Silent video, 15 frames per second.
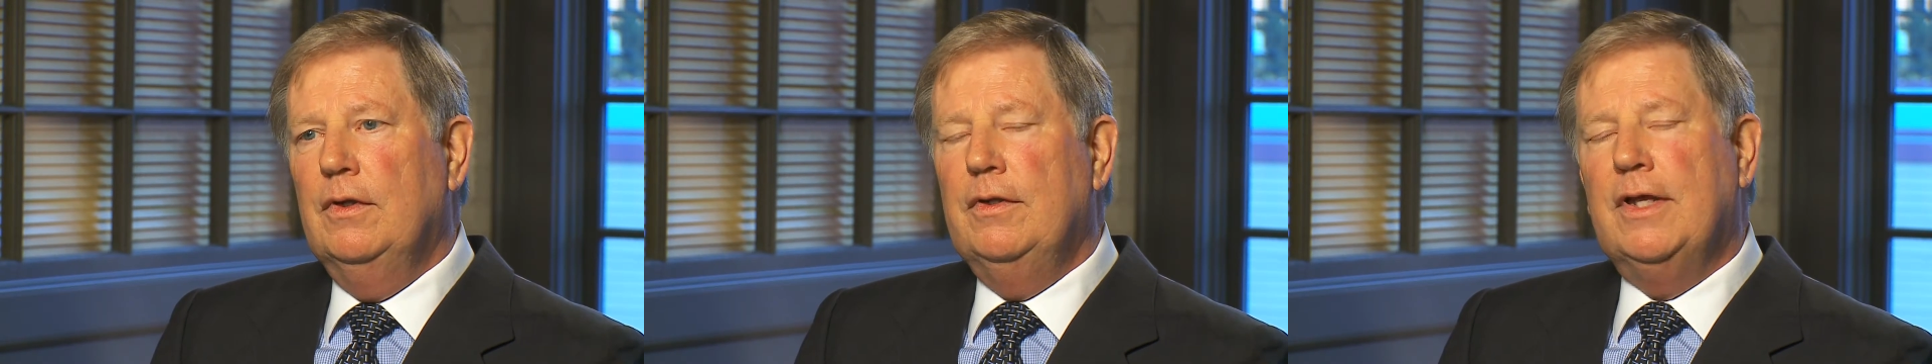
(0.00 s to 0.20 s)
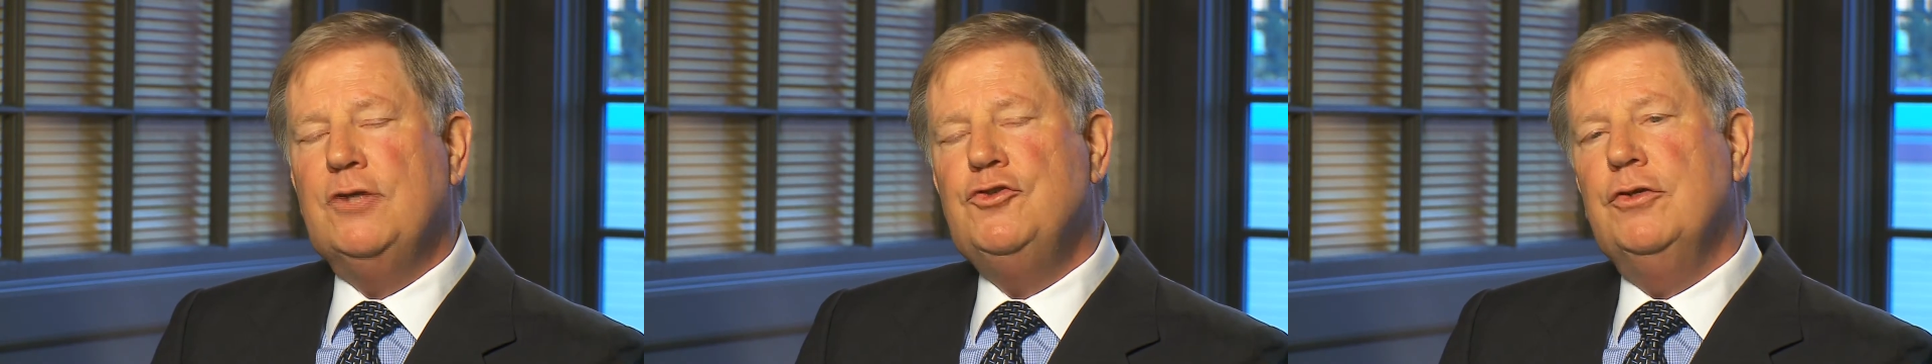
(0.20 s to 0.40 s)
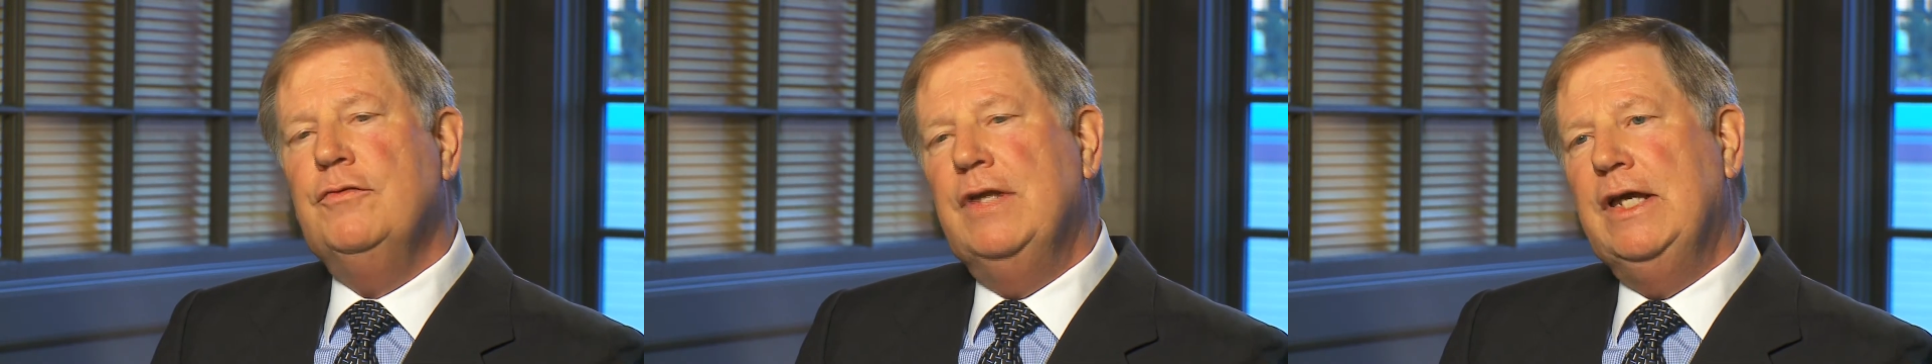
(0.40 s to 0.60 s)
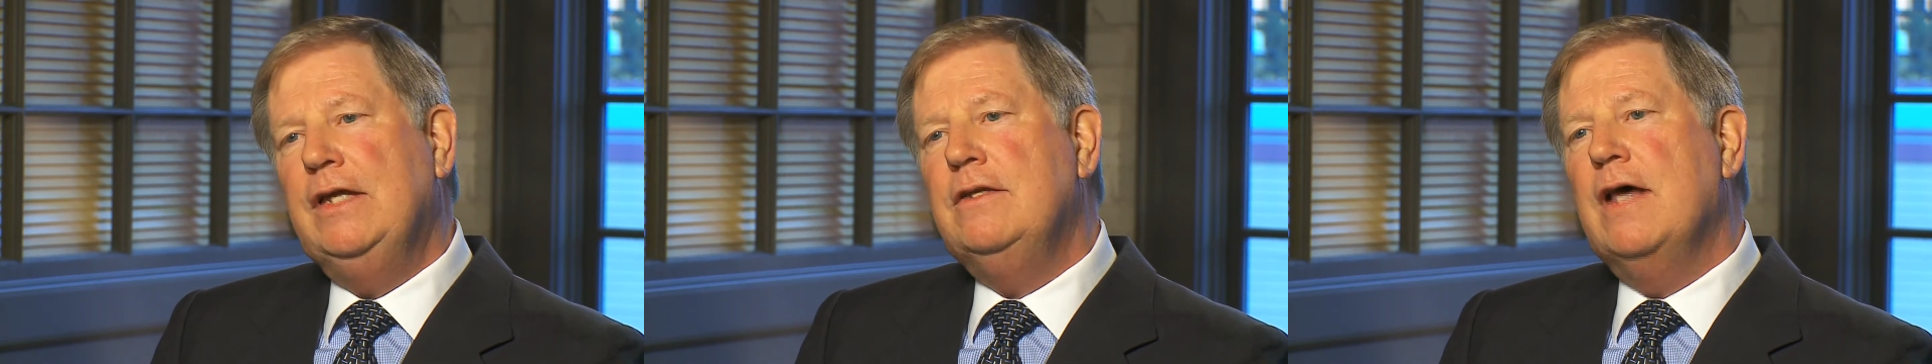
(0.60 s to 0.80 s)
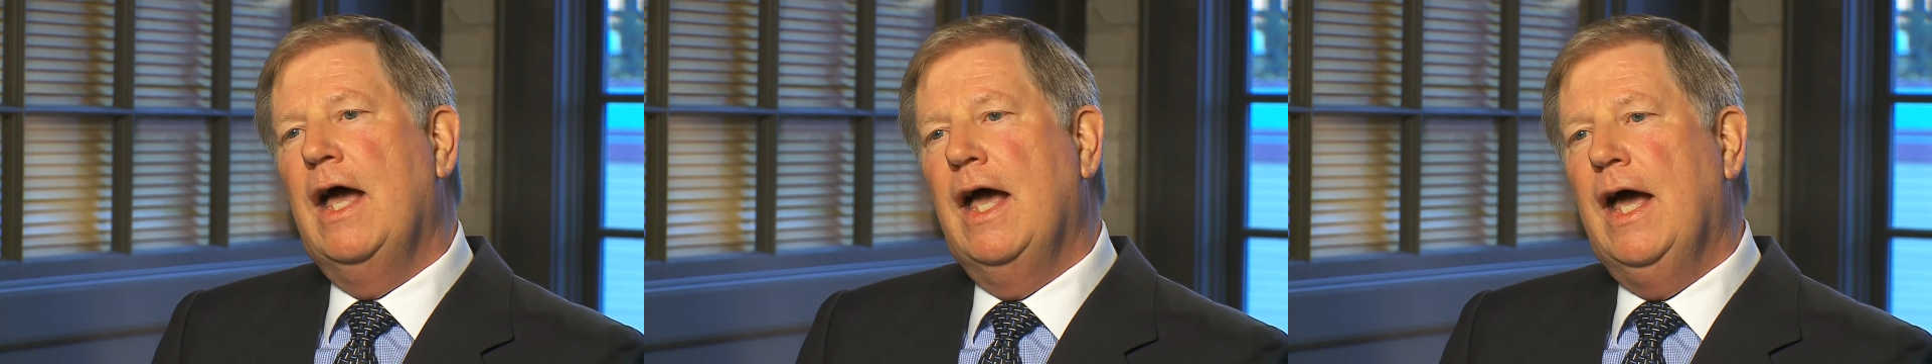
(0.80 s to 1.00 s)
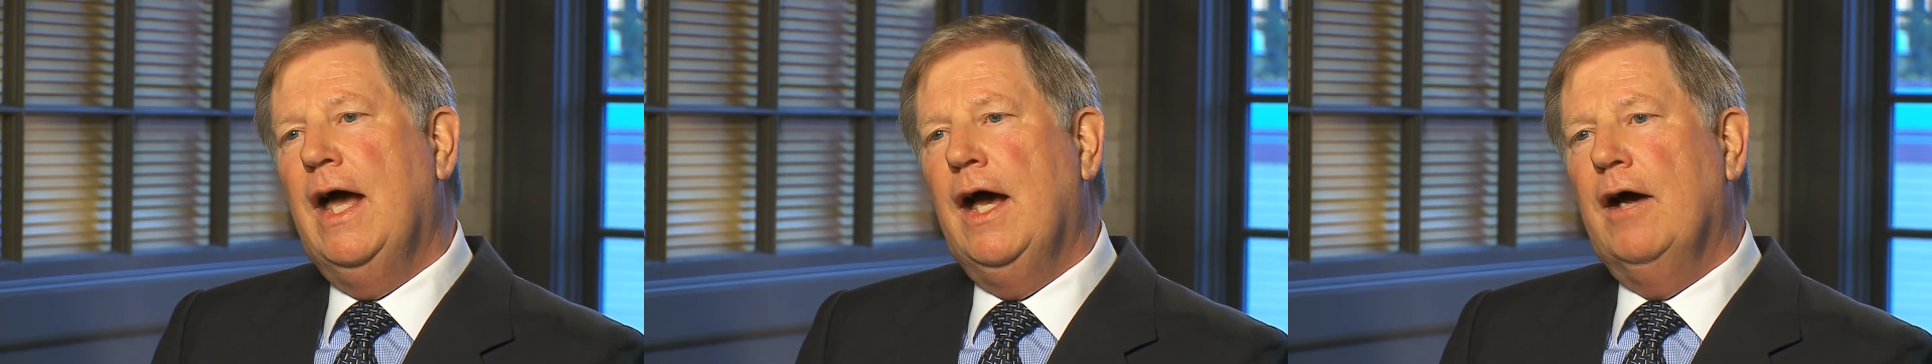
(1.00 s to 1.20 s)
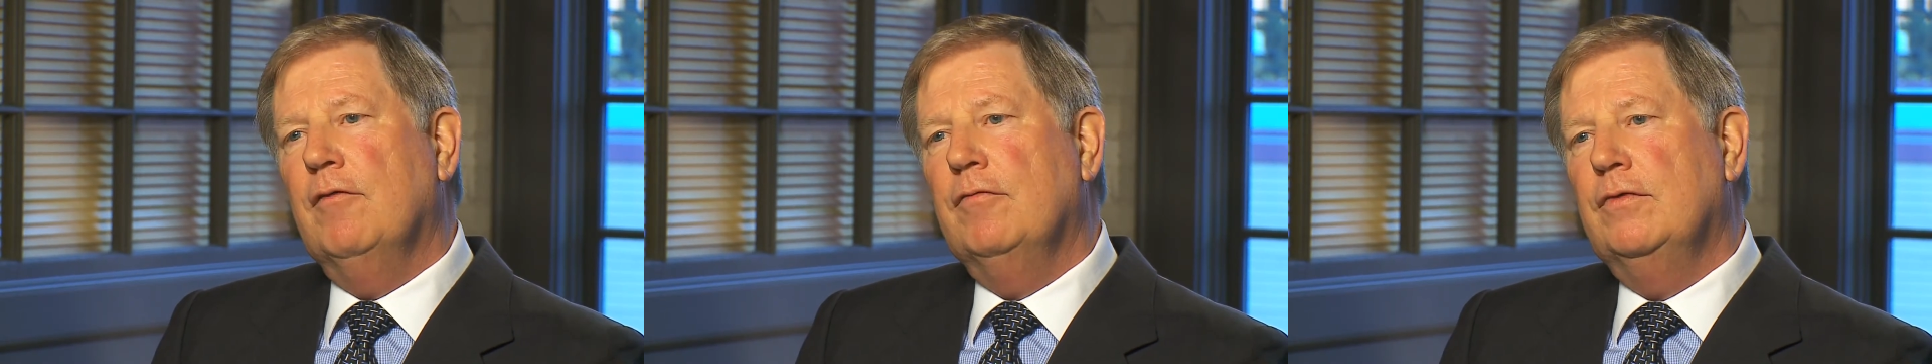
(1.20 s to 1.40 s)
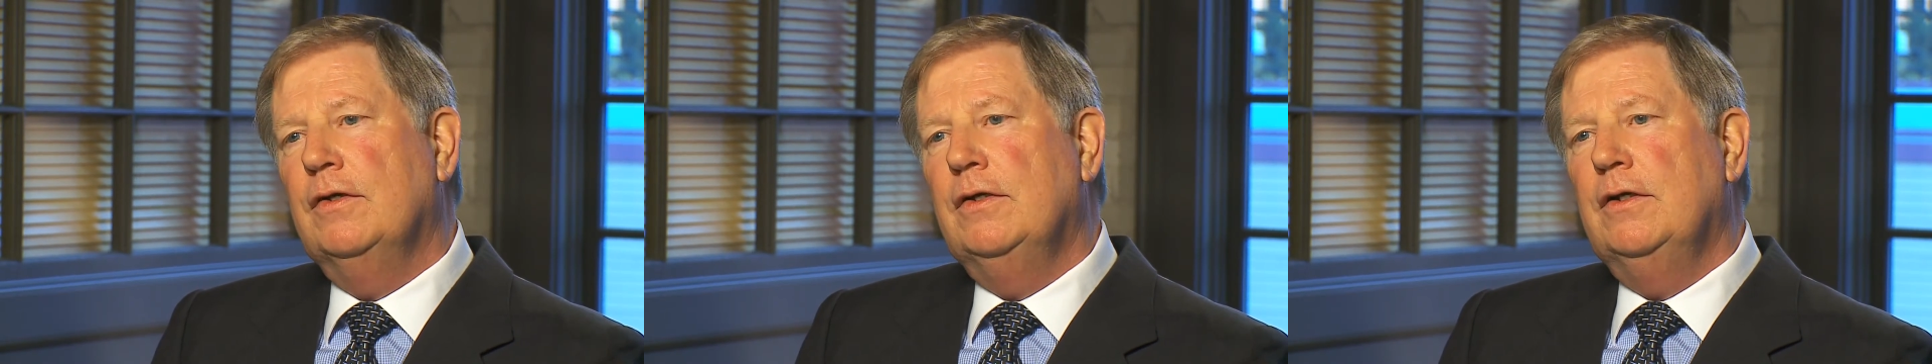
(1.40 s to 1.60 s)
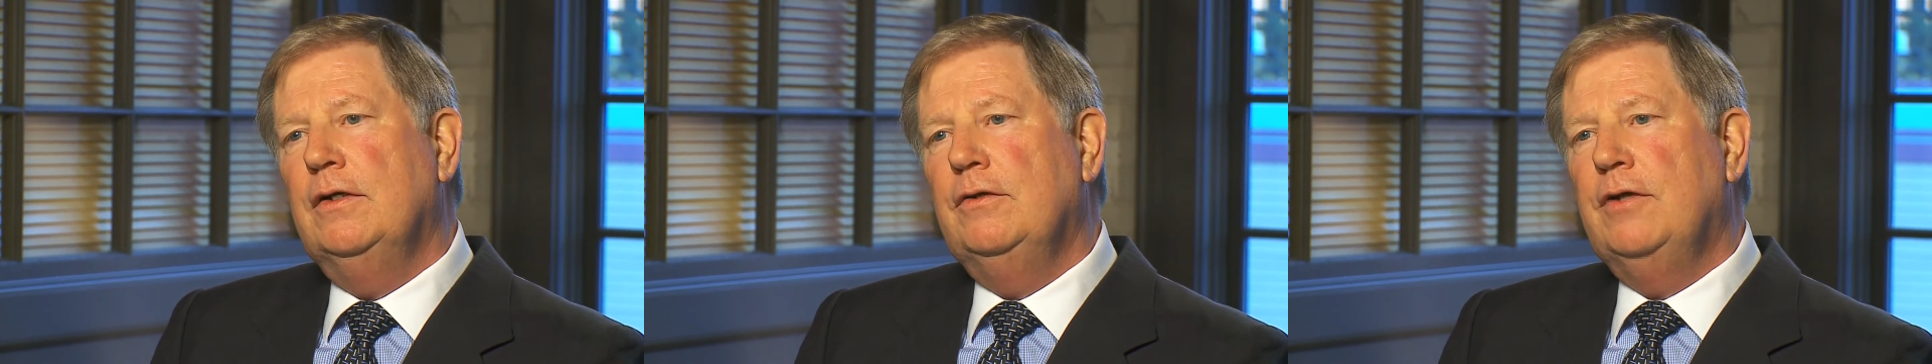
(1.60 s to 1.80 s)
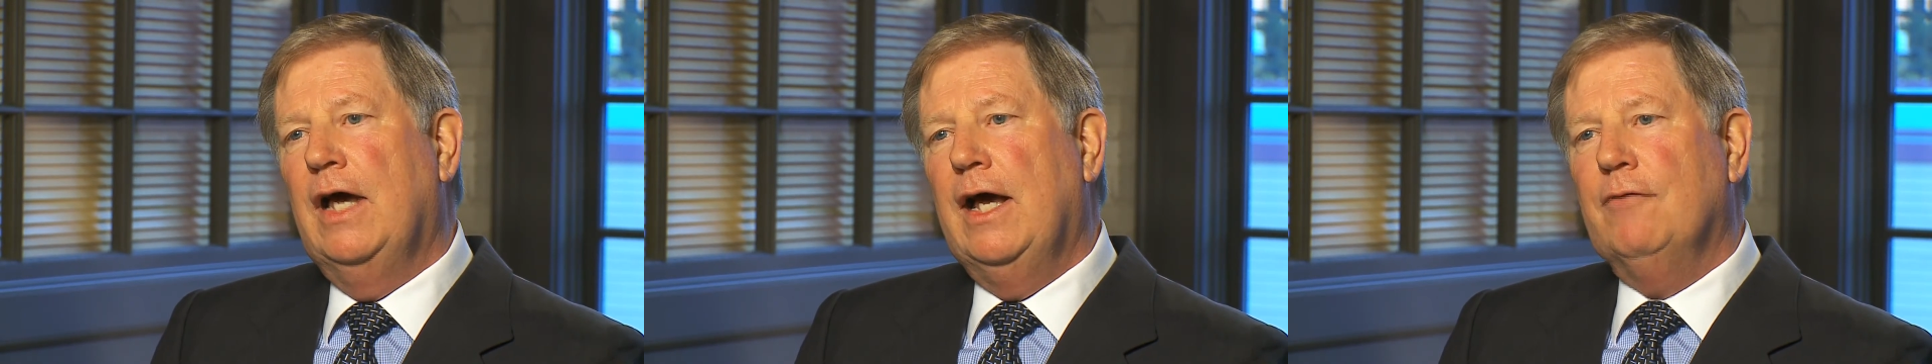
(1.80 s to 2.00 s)
that you need to have
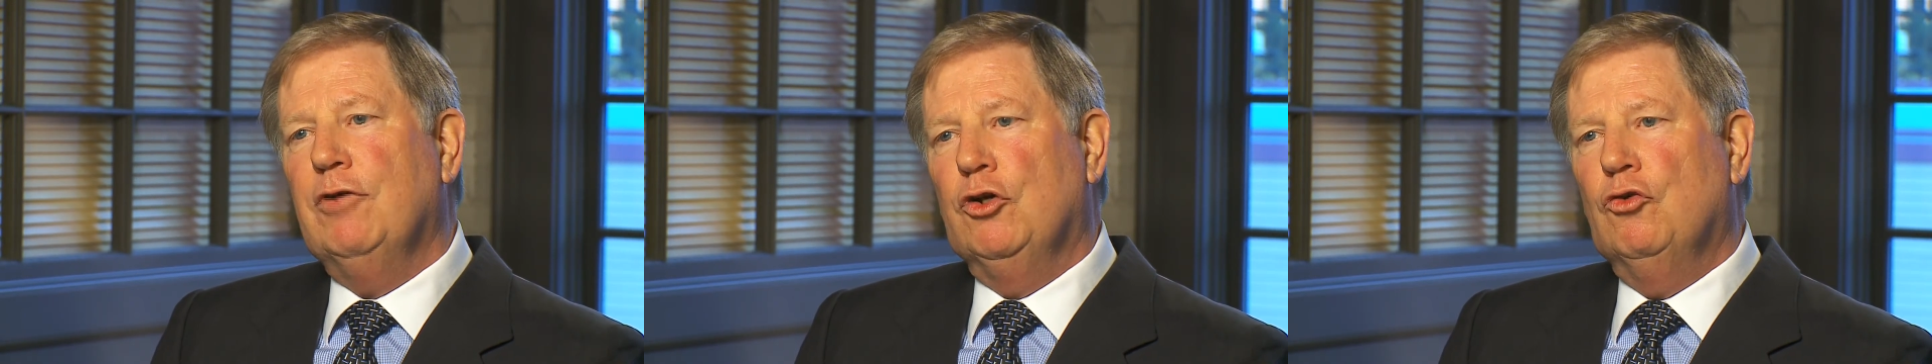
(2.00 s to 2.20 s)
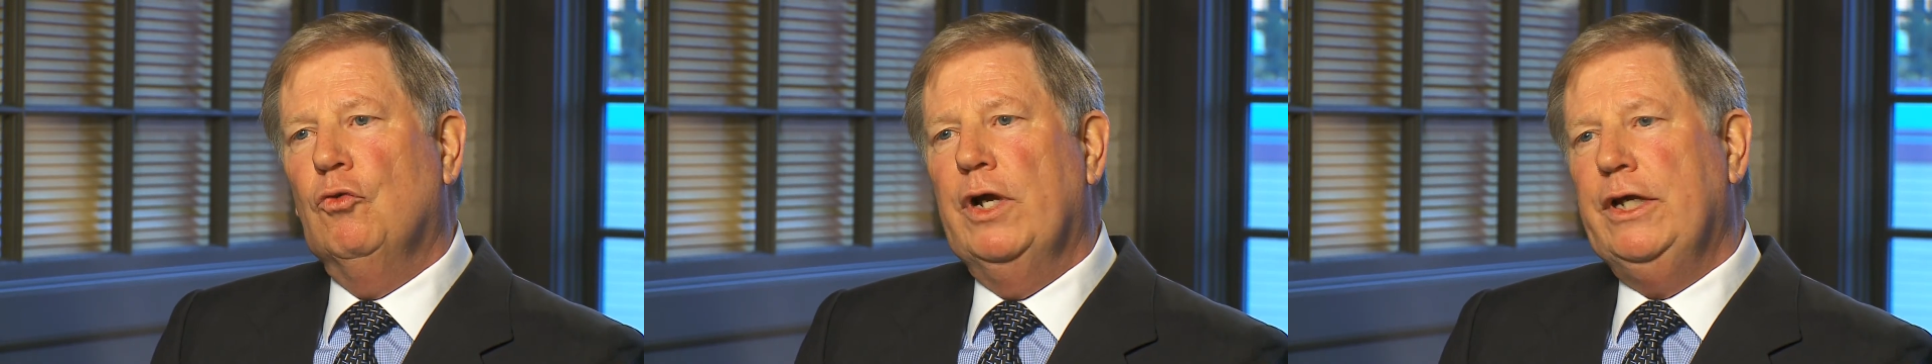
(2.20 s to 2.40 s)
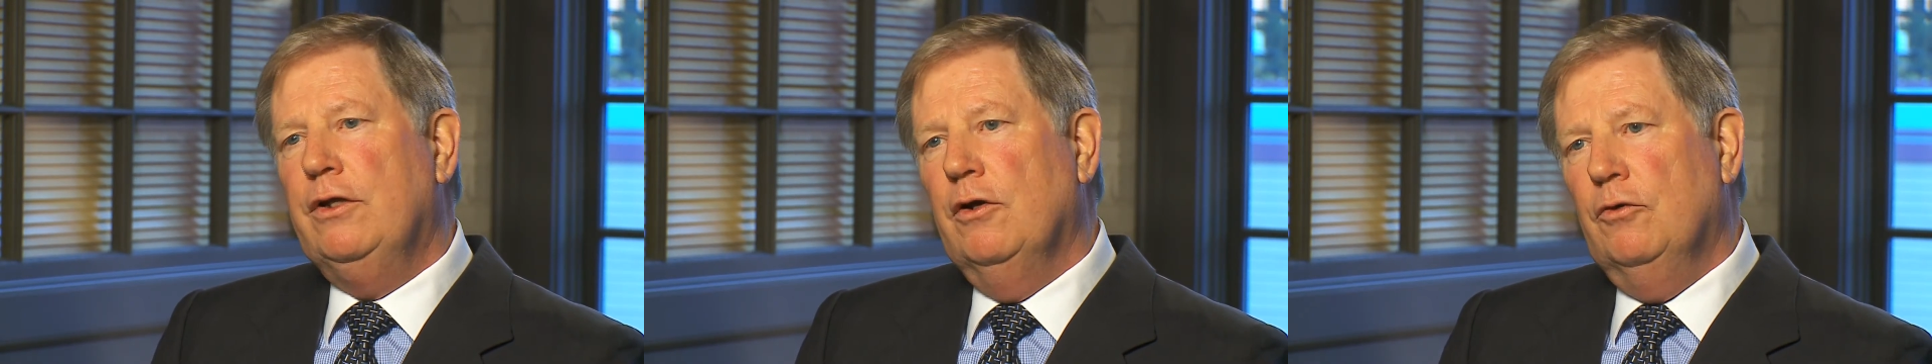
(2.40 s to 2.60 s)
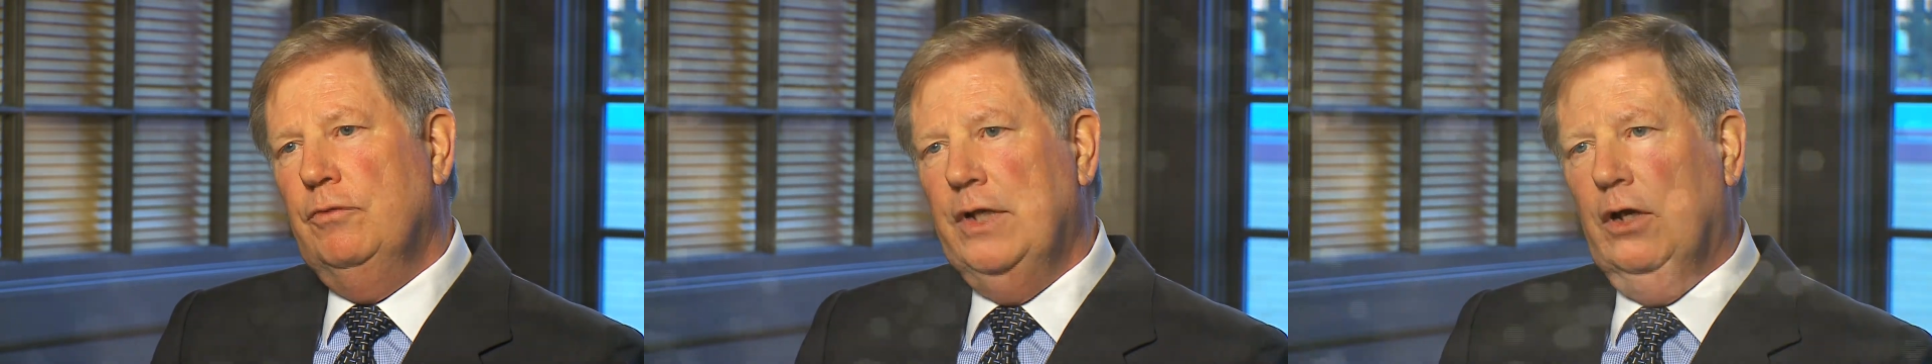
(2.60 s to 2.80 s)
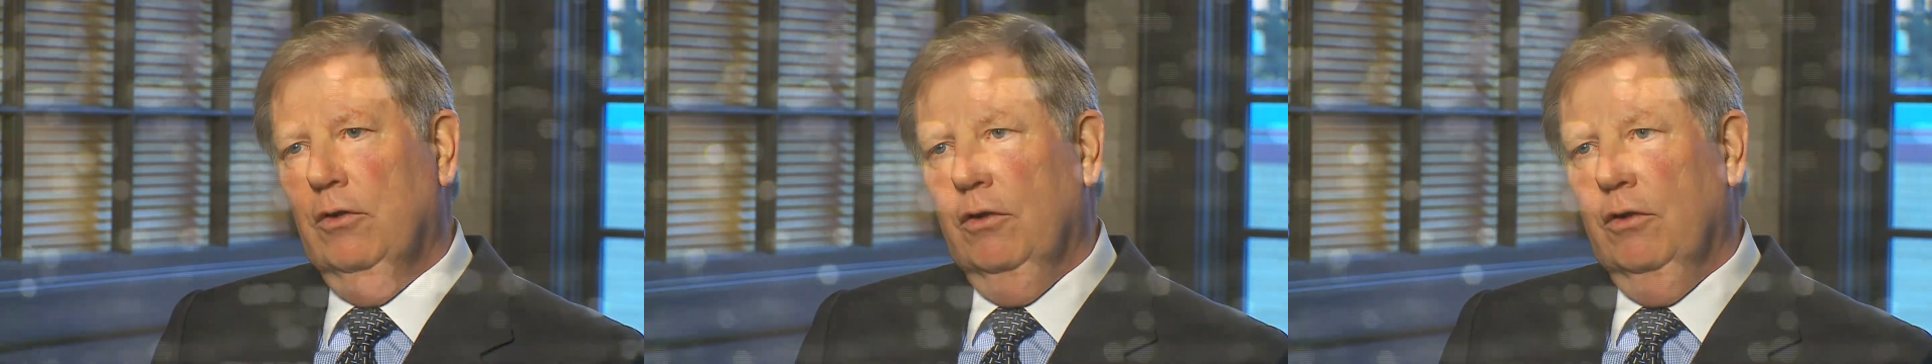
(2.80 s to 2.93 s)
a great hotel